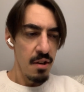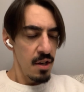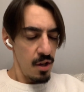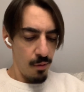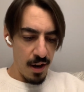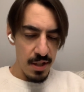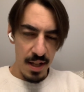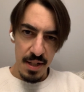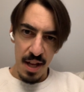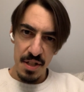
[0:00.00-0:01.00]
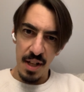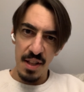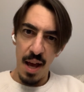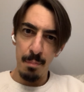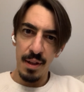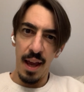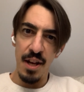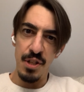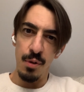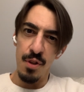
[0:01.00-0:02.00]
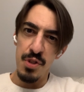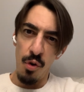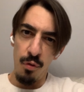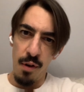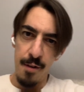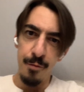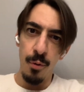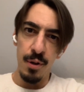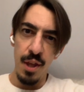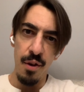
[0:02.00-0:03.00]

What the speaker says: who are actually testing the application or the software for you.